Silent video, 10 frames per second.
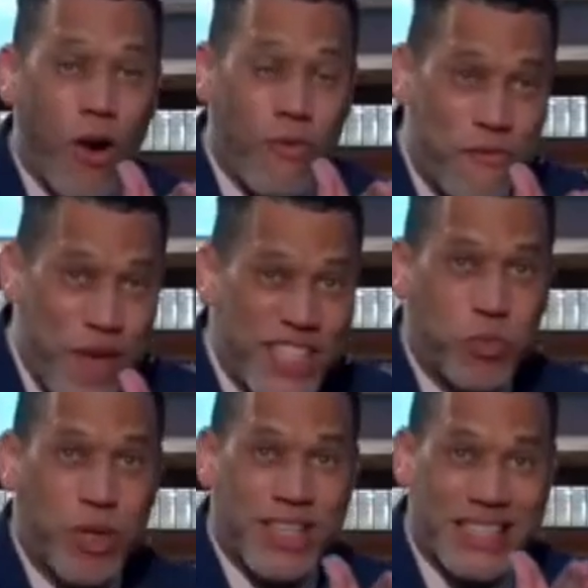are
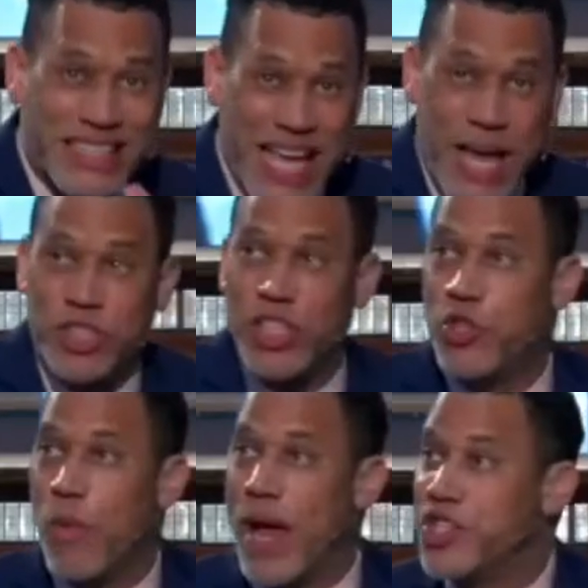faced with the same
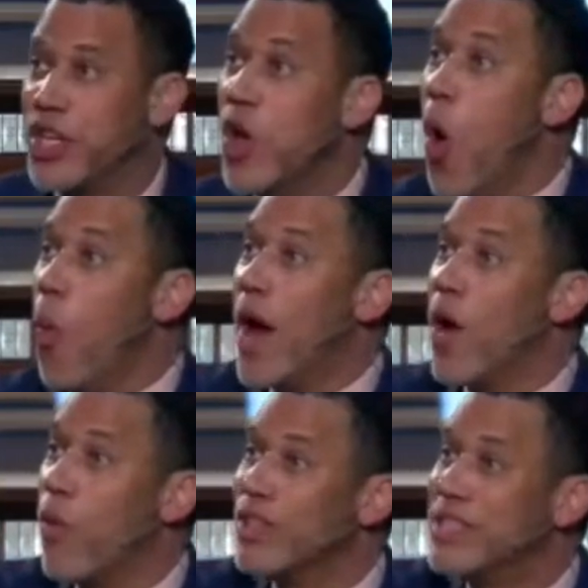situation
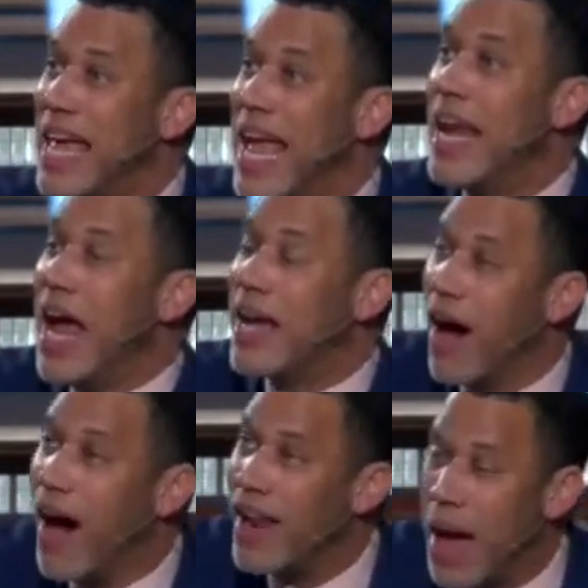where we're saying,
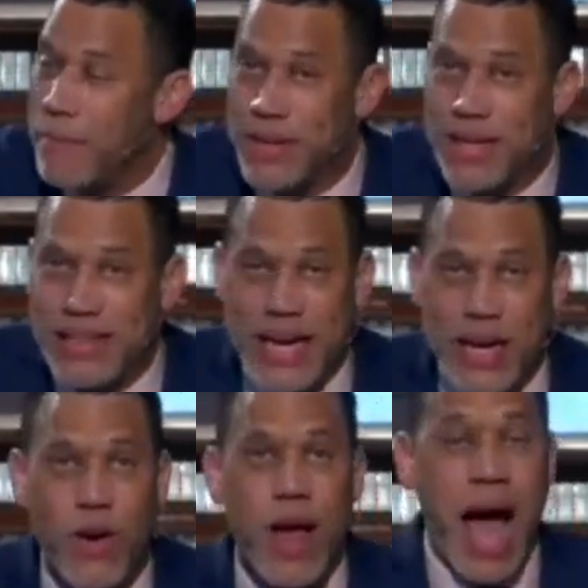God, I'm
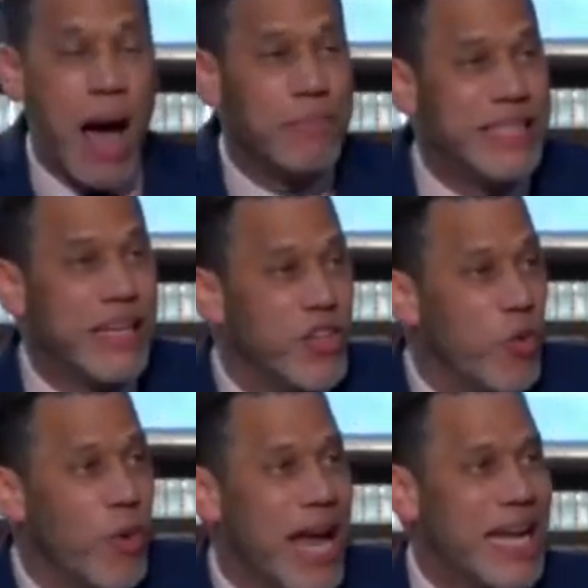clear. I'm telling you
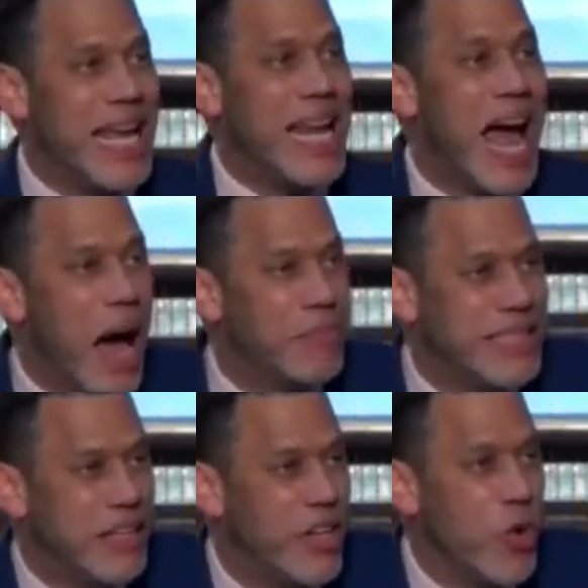what I need. I'm
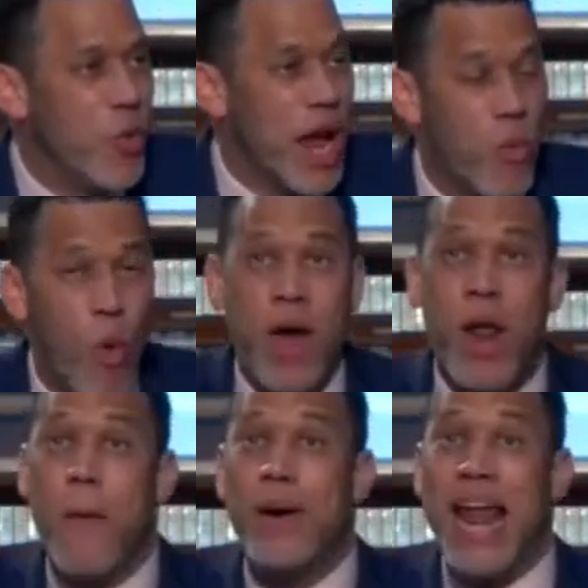telling you what I want,
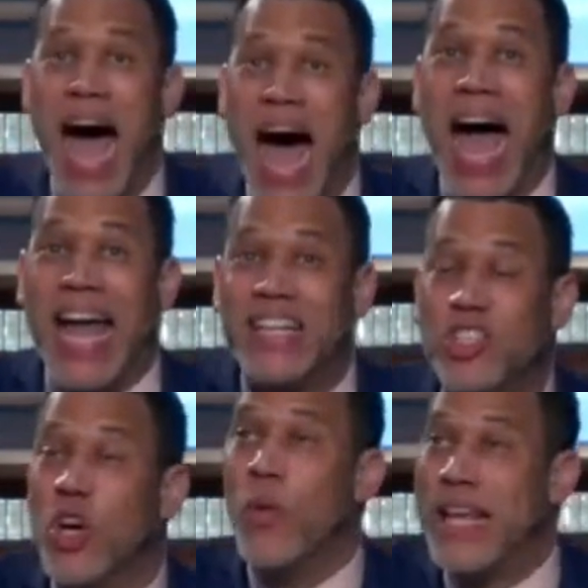but I
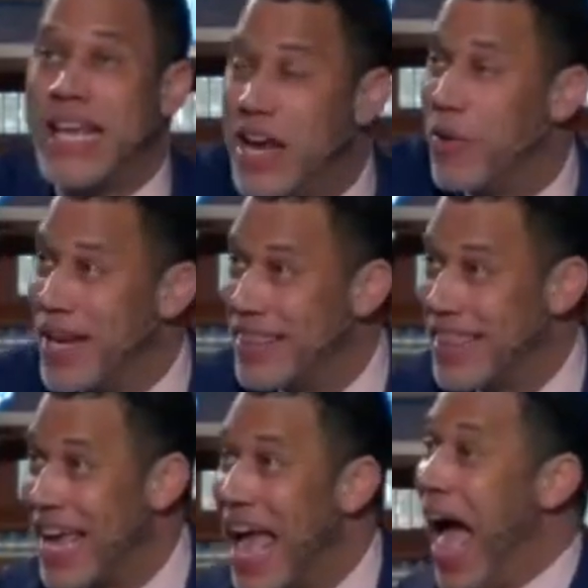don't hear
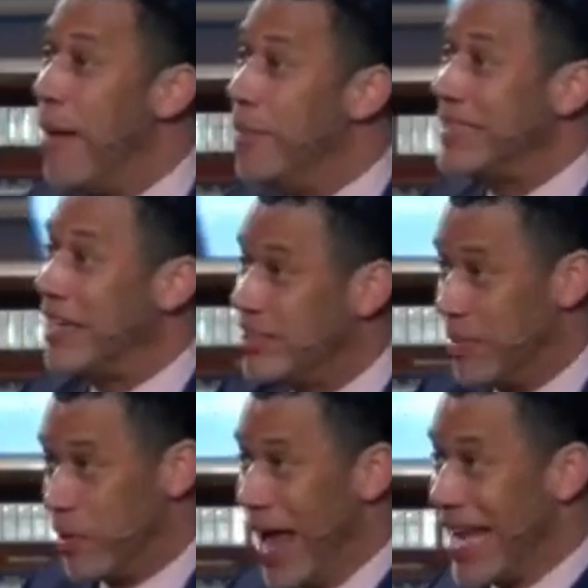anything. I'm going to tell you
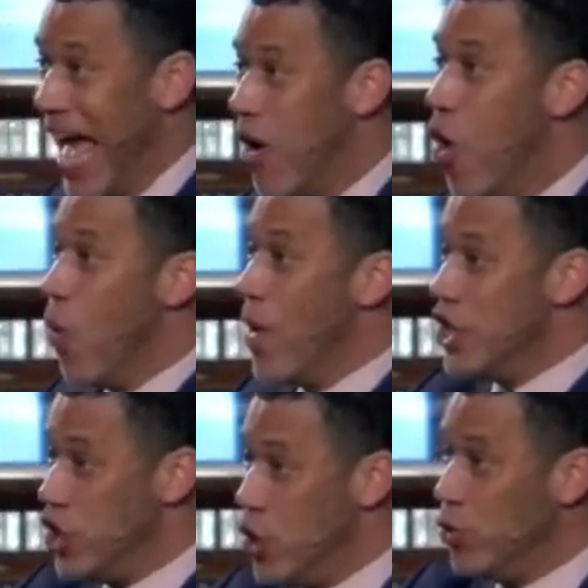something right now.
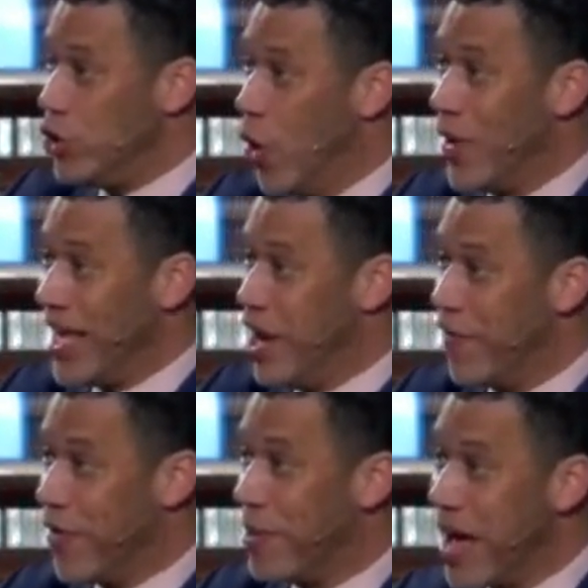When you don't hear
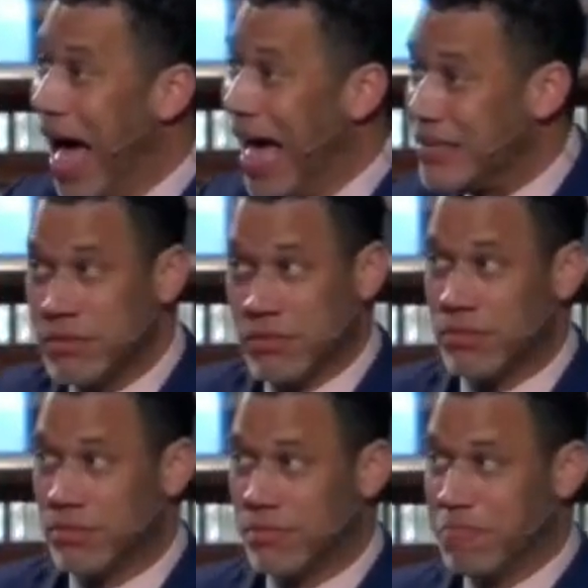from God,
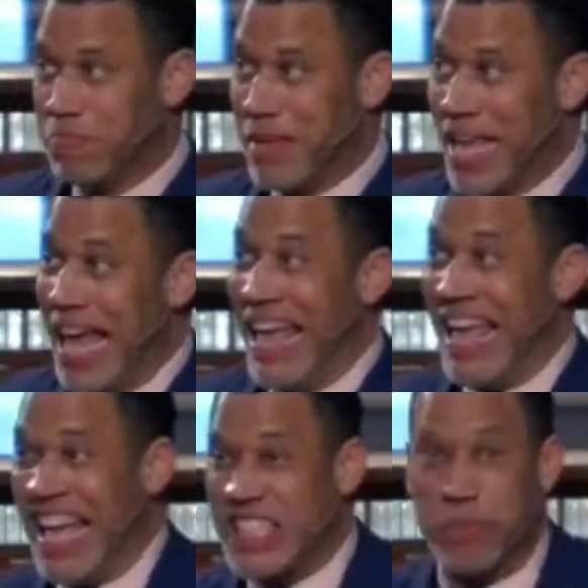it's